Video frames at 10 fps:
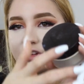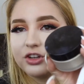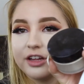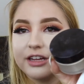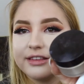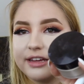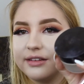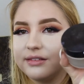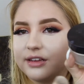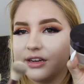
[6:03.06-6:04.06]
So now that that
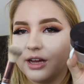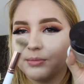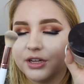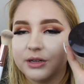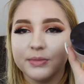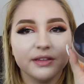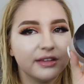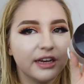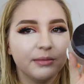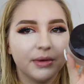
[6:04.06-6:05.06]
is done, I'm going to be
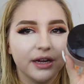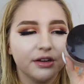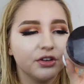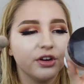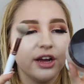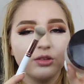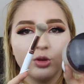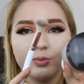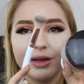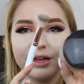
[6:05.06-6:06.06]
setting my under eyes
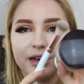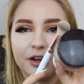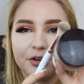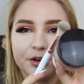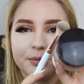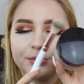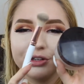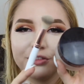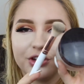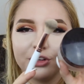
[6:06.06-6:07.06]
with my Laura
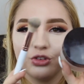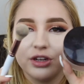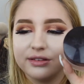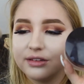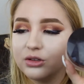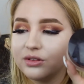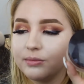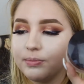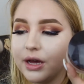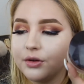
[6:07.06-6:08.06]
Mercier
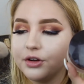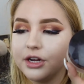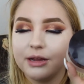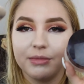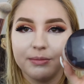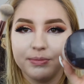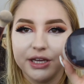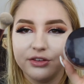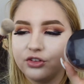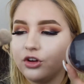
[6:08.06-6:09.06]
translucent powder and my
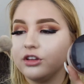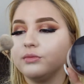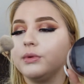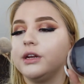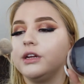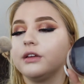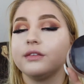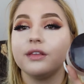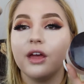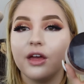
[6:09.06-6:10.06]
BH Cosmetics
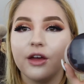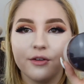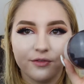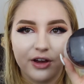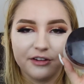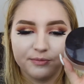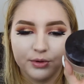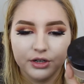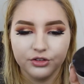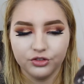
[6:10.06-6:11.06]
5
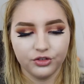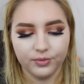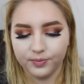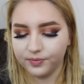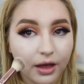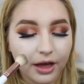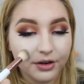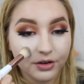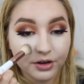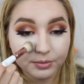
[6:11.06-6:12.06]
brush. I
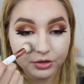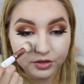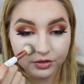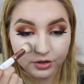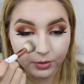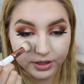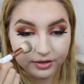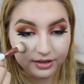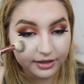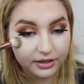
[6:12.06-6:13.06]
don't know, I'm just so
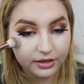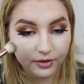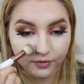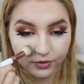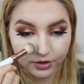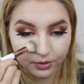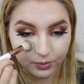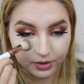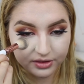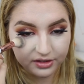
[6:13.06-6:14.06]
excited for
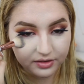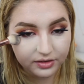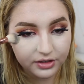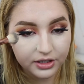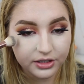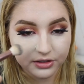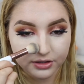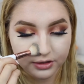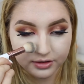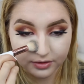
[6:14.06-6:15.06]
what this
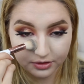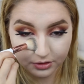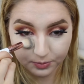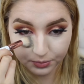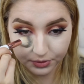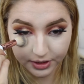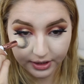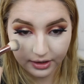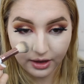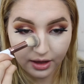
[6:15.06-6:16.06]
year is going to
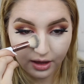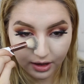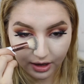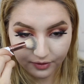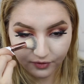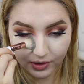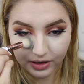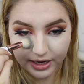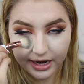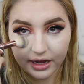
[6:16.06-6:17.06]
bring. I feel
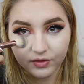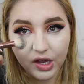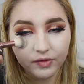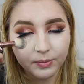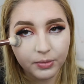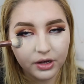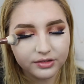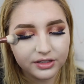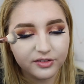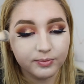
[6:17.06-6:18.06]
like if you have a
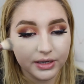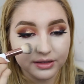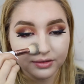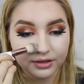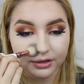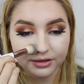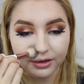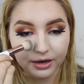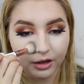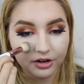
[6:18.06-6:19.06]
positive mindset,
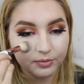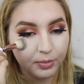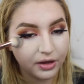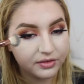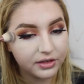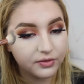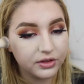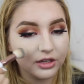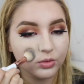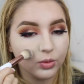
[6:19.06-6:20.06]
a lot of positive
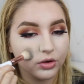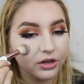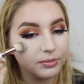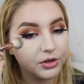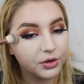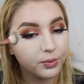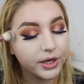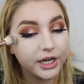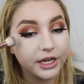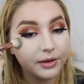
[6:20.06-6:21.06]
things will come your
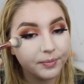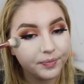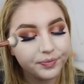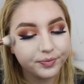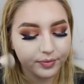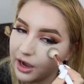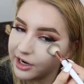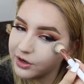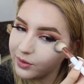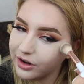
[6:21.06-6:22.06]
way. I
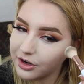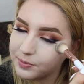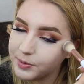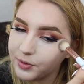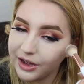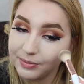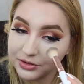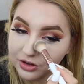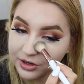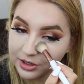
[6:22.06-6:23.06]
know a lot of people have been
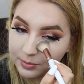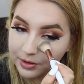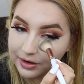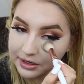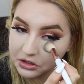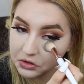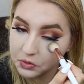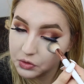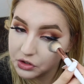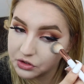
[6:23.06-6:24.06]
talking about like their
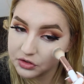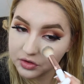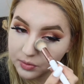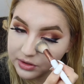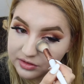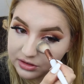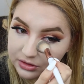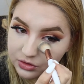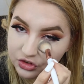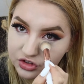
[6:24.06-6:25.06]
New Year's
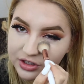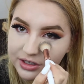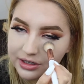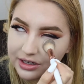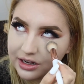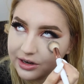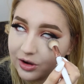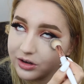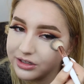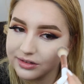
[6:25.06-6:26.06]
resolution, and I
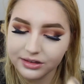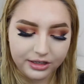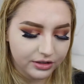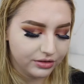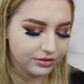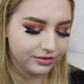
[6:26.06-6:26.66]
honestly,